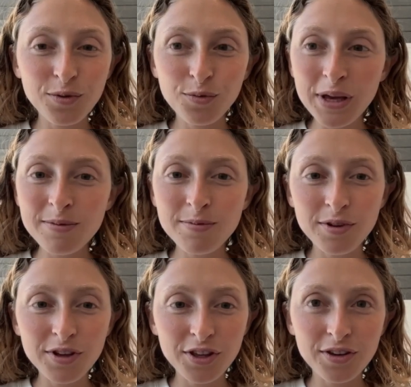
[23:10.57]

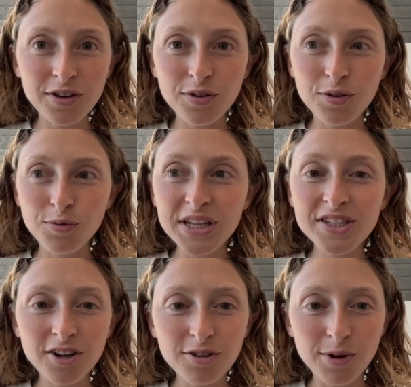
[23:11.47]
We
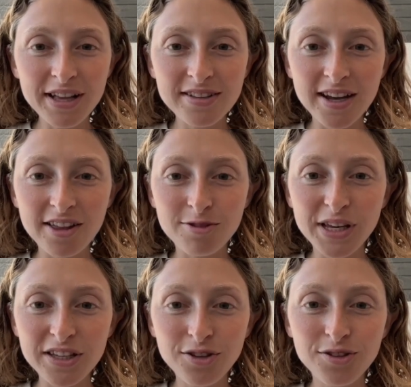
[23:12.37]
started working together
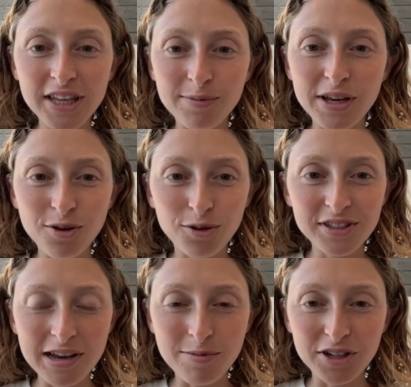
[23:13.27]
because you sent me a cold
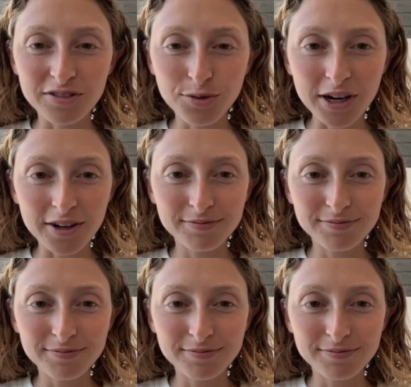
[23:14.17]
DM on Twitter.